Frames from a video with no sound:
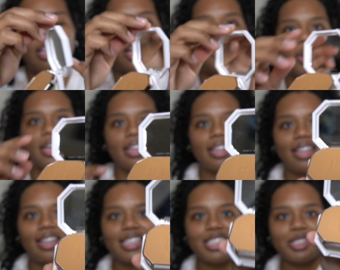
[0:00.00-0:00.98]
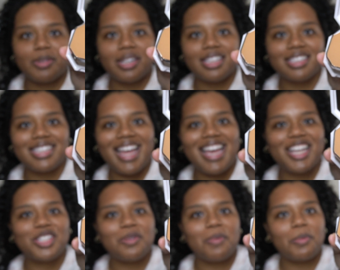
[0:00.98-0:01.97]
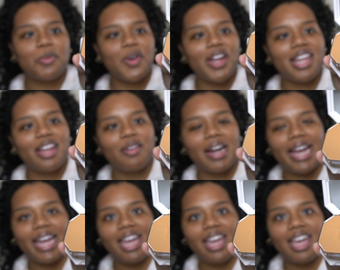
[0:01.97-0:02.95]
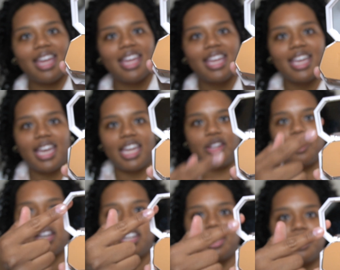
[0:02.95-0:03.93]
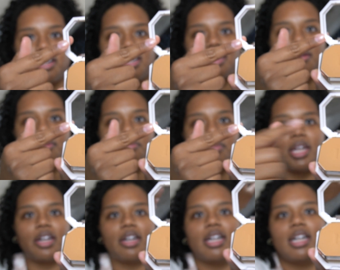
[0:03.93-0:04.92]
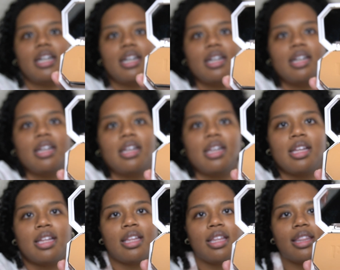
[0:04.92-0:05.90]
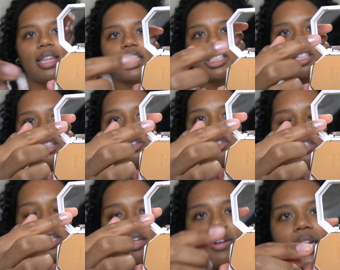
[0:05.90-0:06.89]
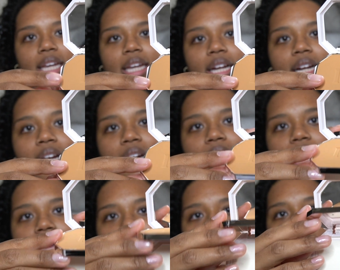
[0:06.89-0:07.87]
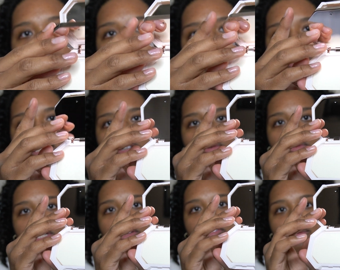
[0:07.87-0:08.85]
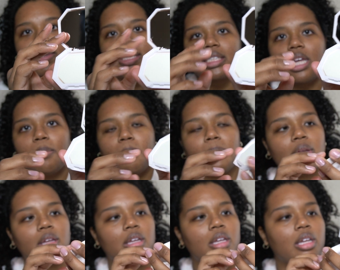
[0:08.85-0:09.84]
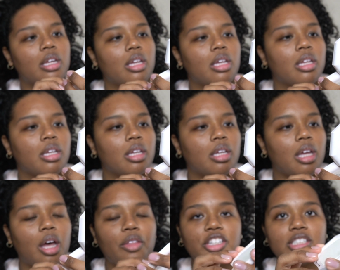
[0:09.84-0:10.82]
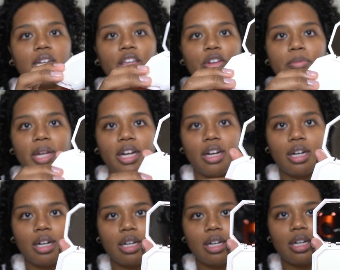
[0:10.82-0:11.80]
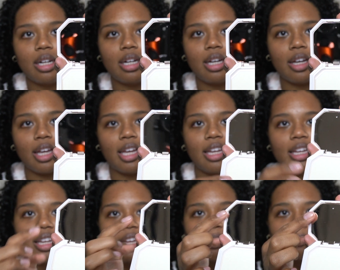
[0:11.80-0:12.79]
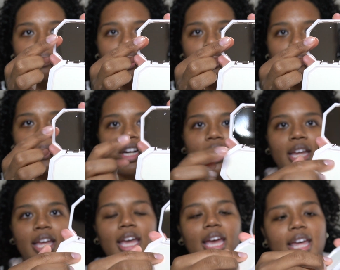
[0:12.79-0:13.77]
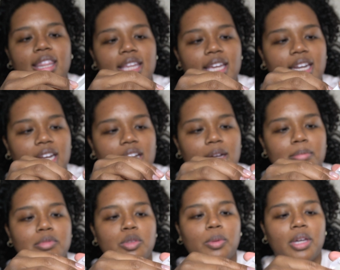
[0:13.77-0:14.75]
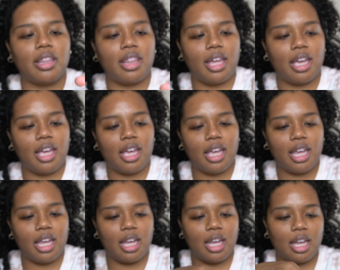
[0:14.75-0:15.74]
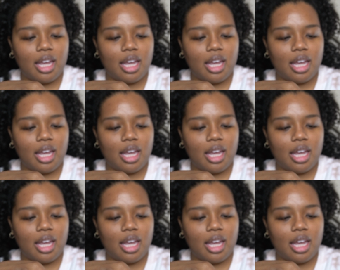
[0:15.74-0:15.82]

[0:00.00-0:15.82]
okay, and this is what it looks like. Super pretty, right? And you got your mirror that's usually right here, and when you flip this up, oh, there's another mirror. Okay, yep, another mirror. And then it comes with a